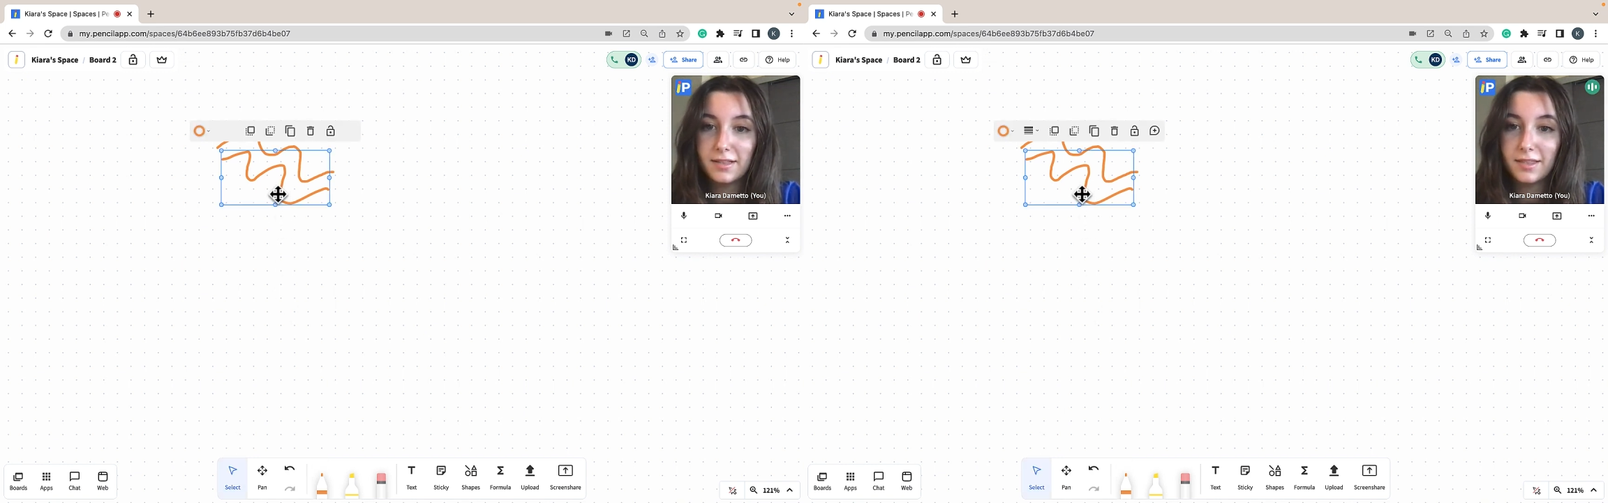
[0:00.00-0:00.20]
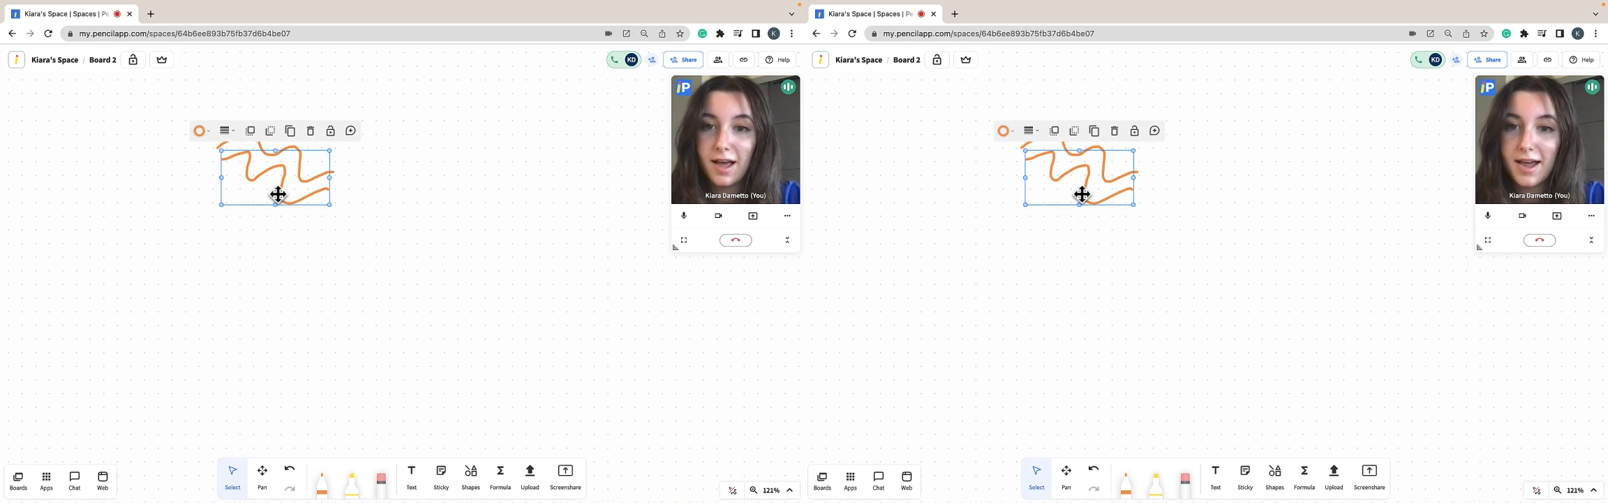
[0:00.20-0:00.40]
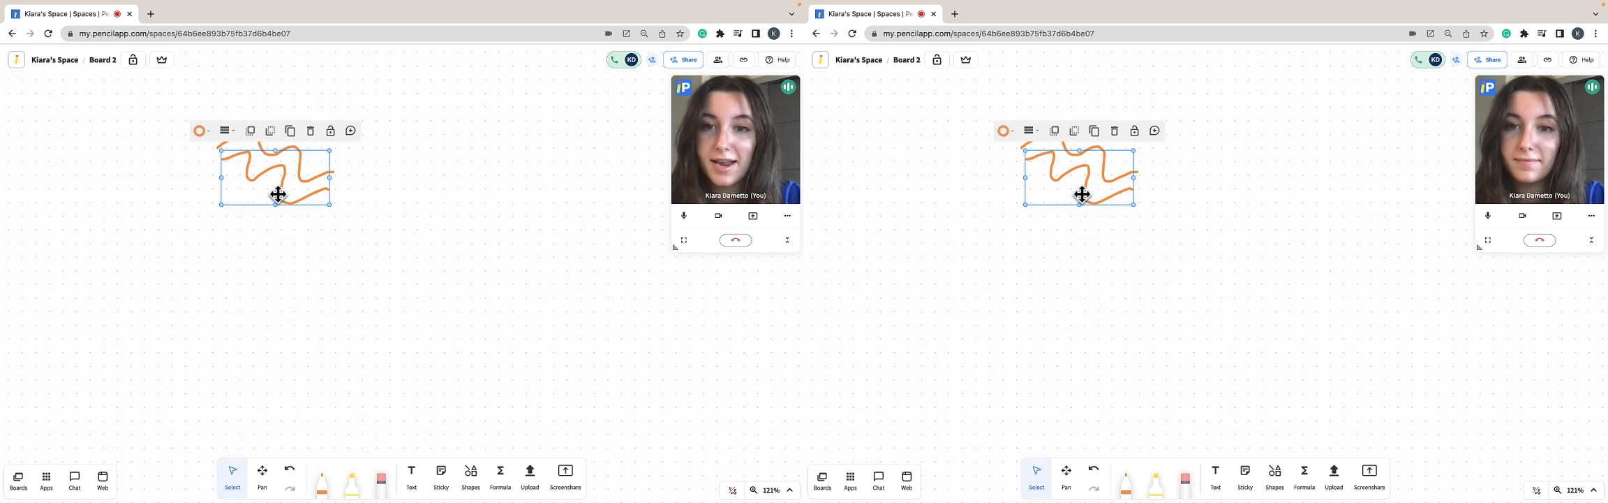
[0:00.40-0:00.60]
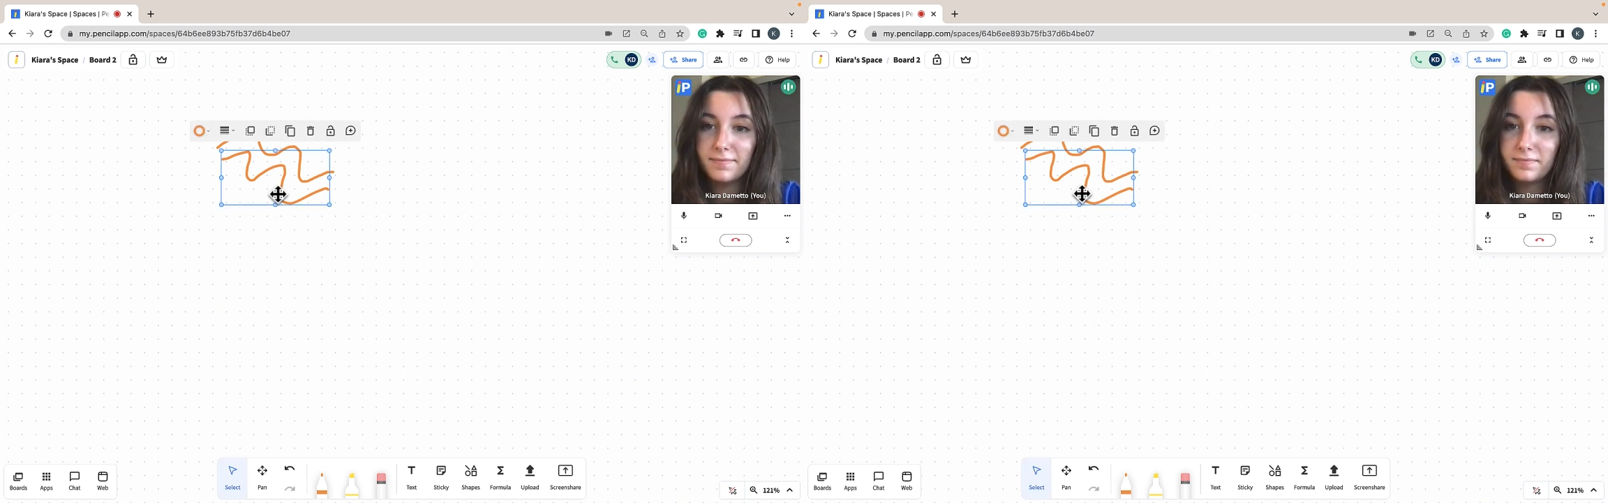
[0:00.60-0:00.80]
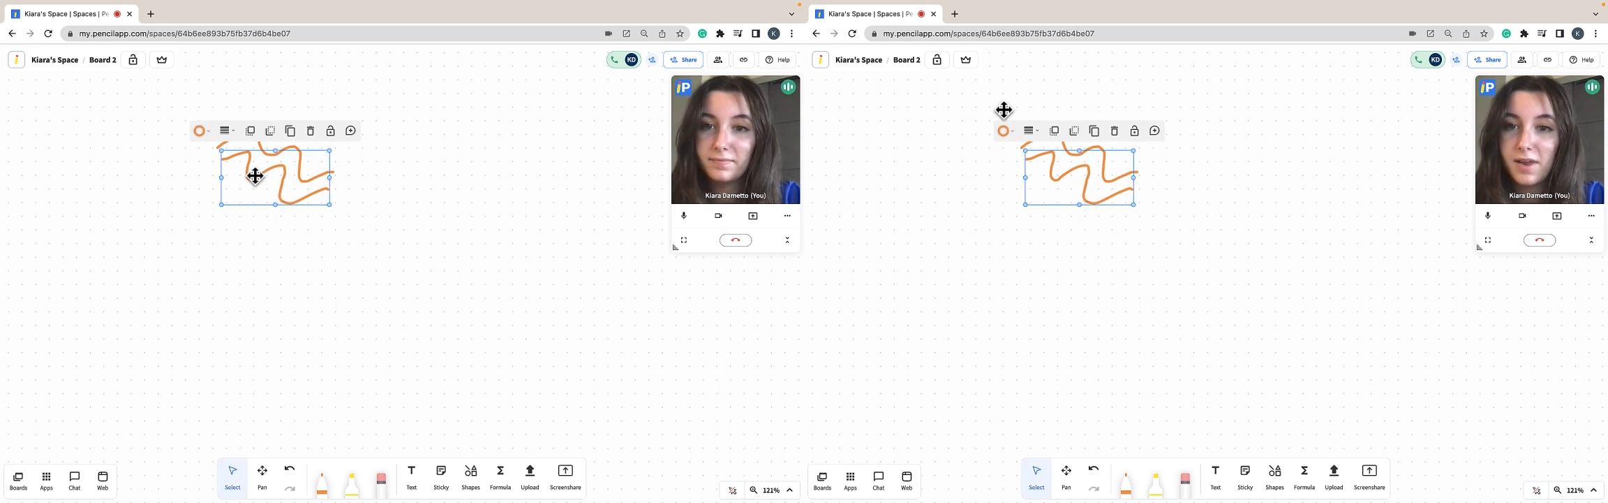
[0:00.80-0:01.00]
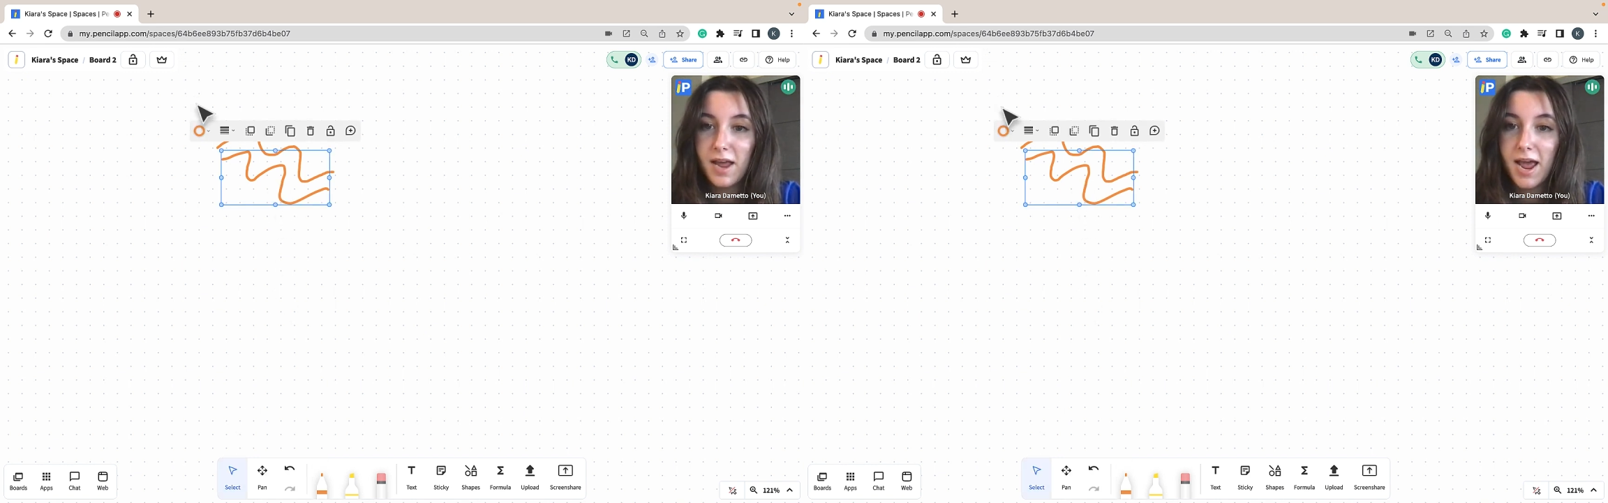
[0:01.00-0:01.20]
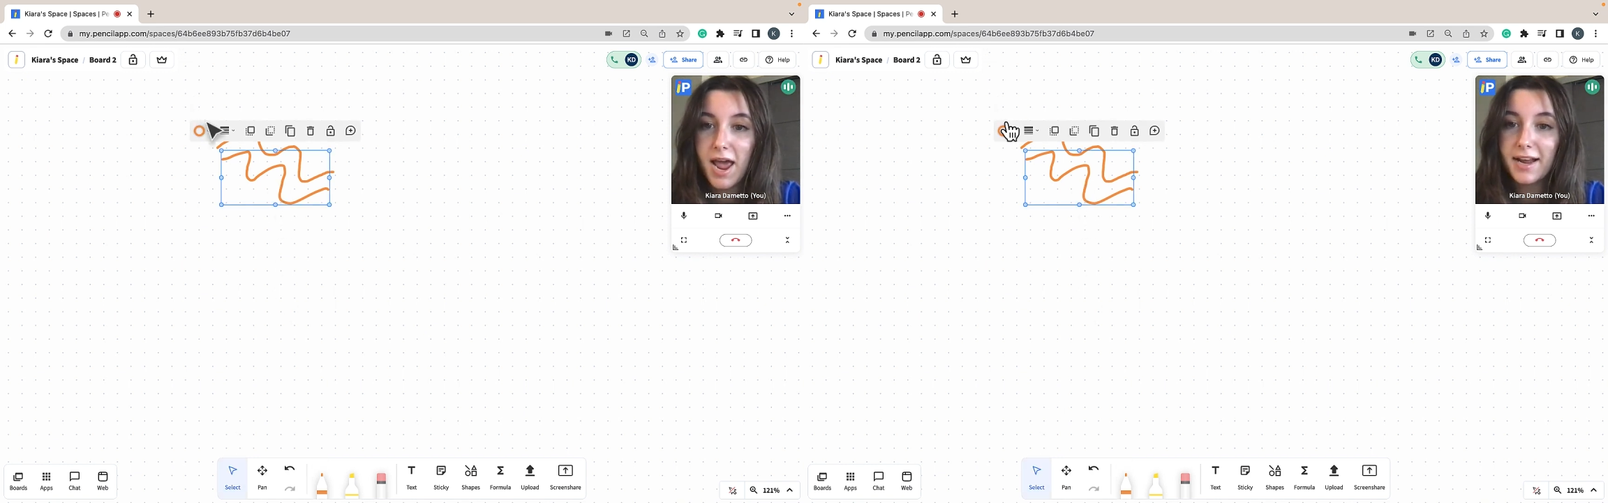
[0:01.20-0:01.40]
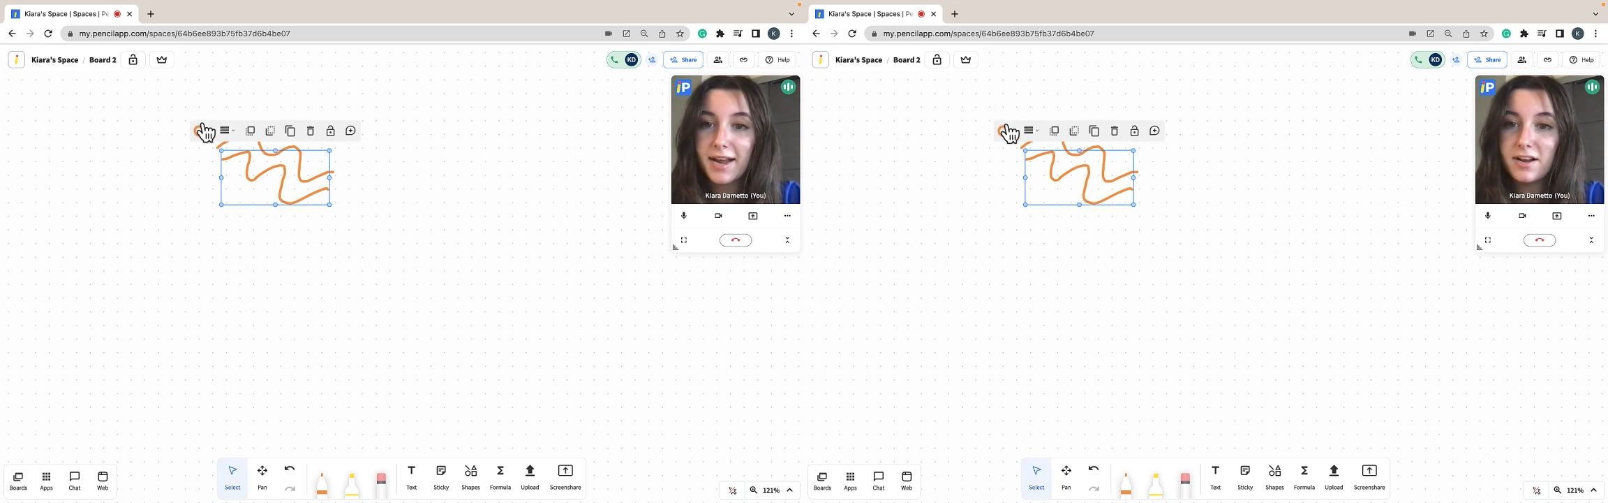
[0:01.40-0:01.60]
line
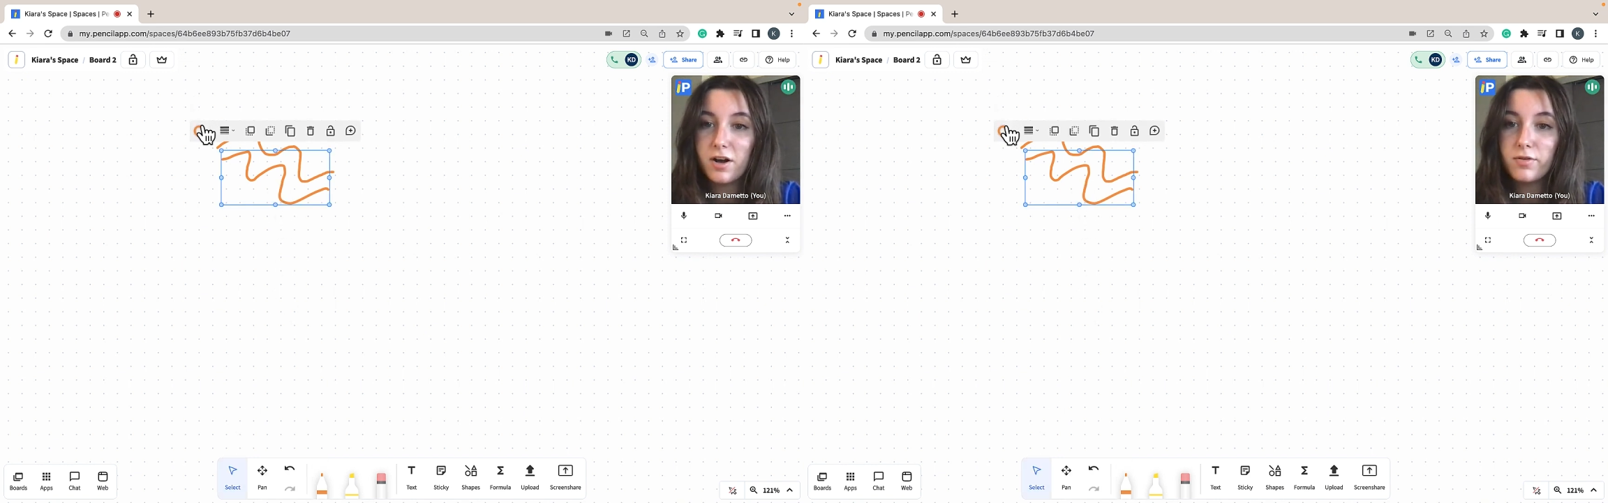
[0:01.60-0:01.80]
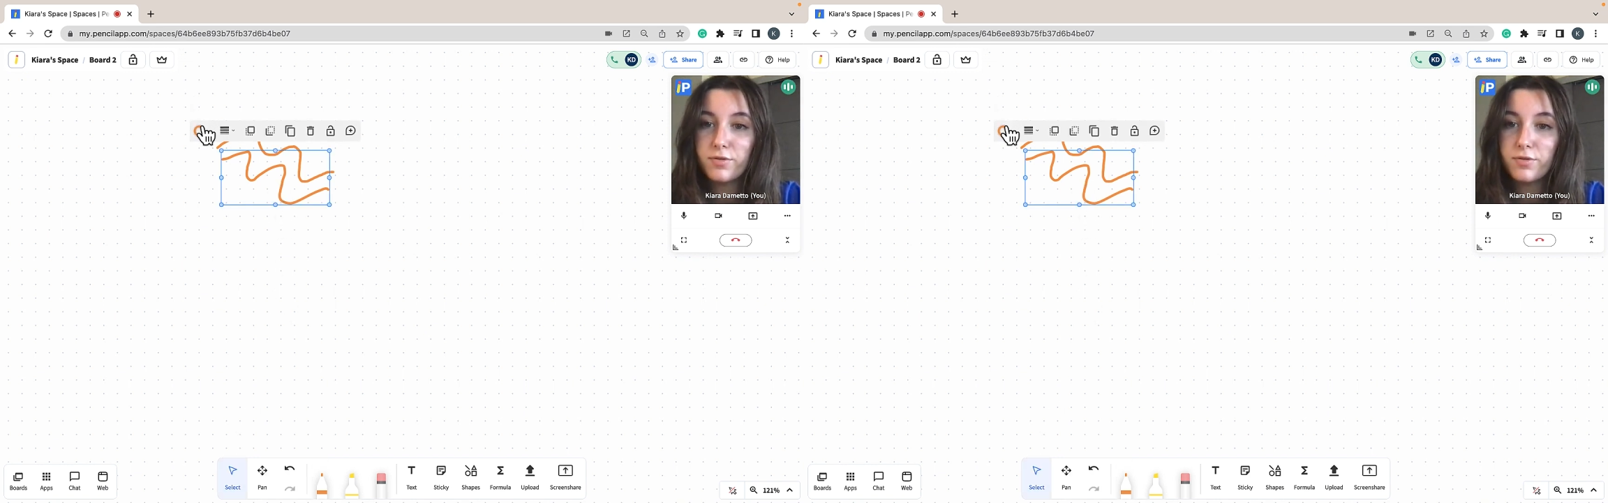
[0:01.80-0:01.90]
and I can go